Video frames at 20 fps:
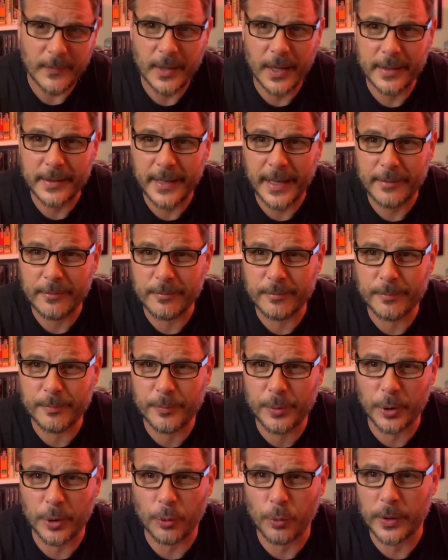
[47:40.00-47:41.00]
then
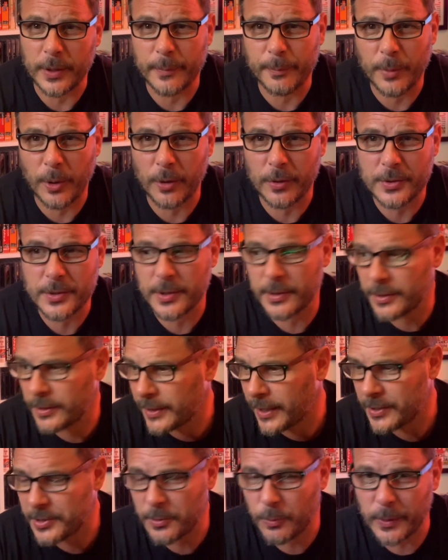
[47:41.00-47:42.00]
put it all in the box and
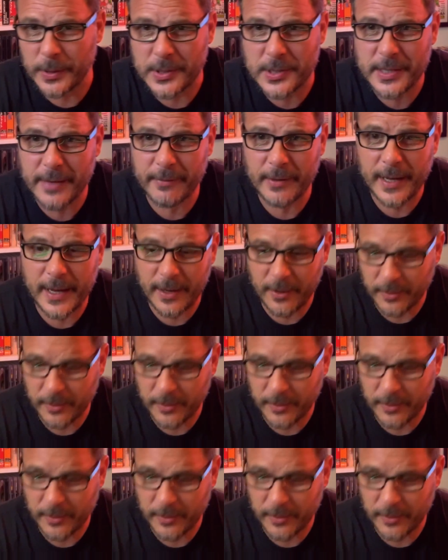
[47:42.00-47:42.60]
you get to win something